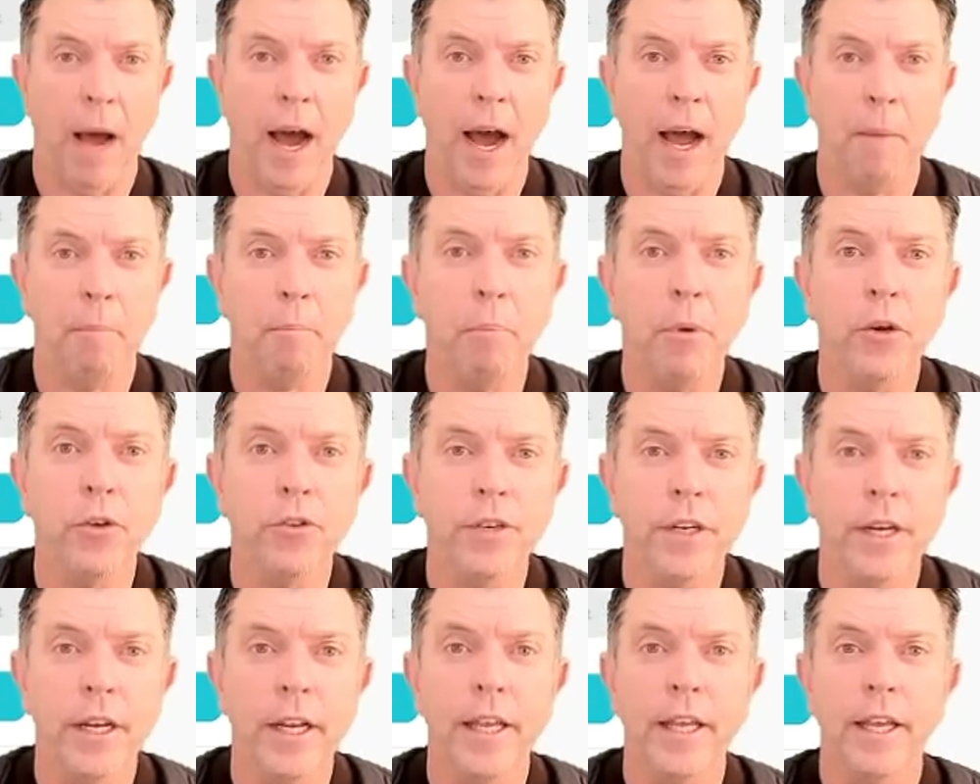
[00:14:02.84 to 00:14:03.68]
I
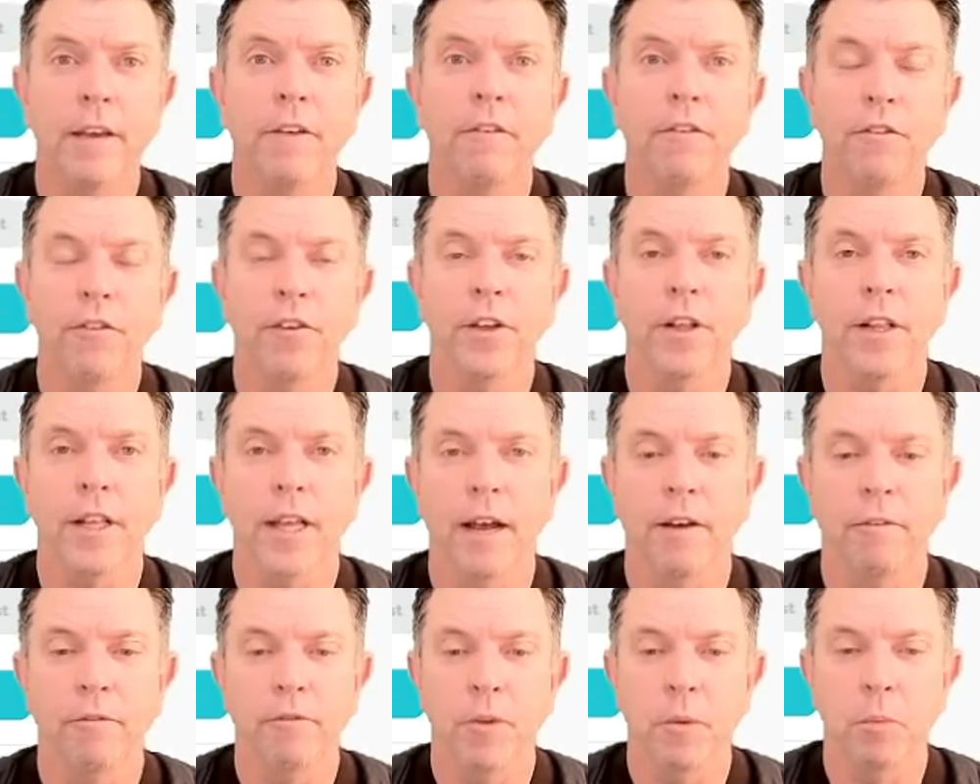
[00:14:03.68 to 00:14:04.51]
personally feel
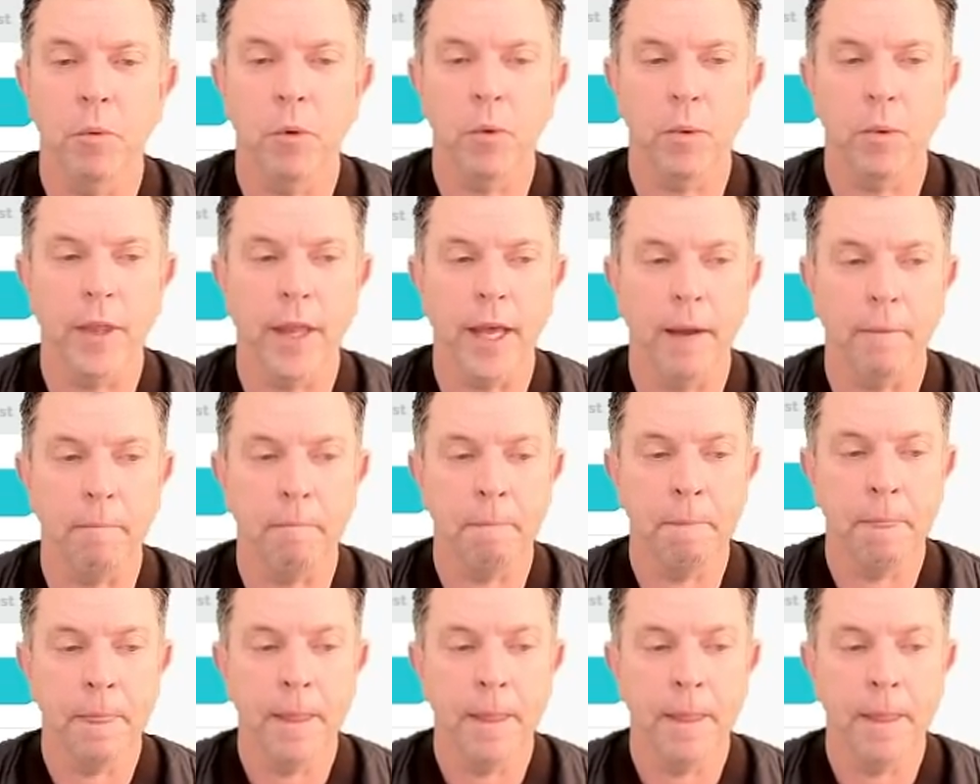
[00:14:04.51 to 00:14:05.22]
comfortable with that.